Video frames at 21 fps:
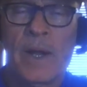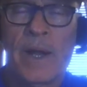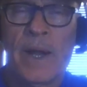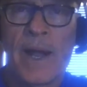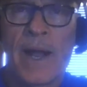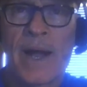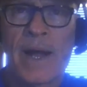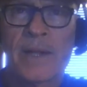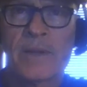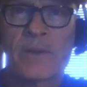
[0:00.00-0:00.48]

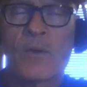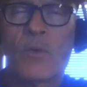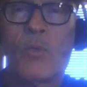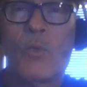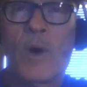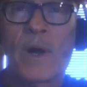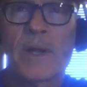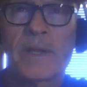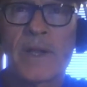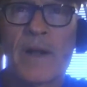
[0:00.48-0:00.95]
And
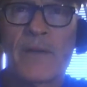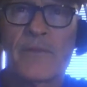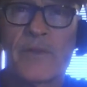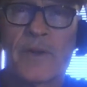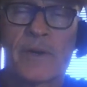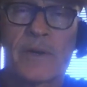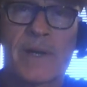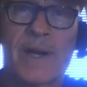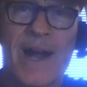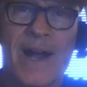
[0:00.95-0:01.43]
one
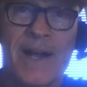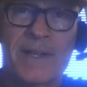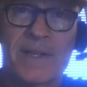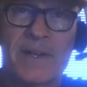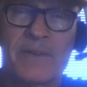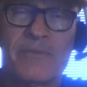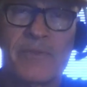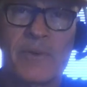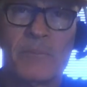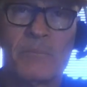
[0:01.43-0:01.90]
other kind
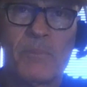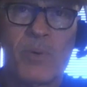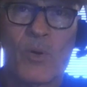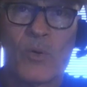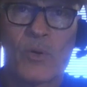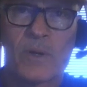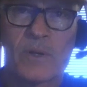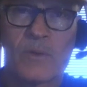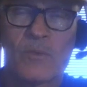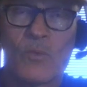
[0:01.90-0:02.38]
of
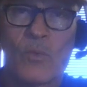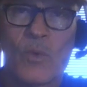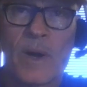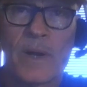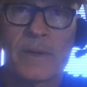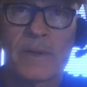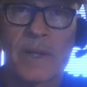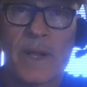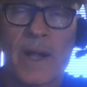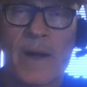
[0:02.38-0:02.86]
important
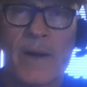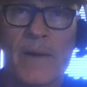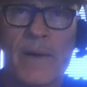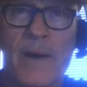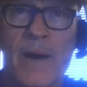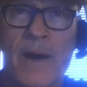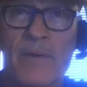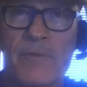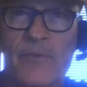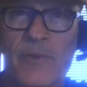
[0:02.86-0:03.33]
one
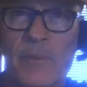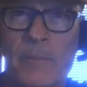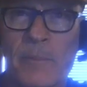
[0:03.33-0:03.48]
uh, for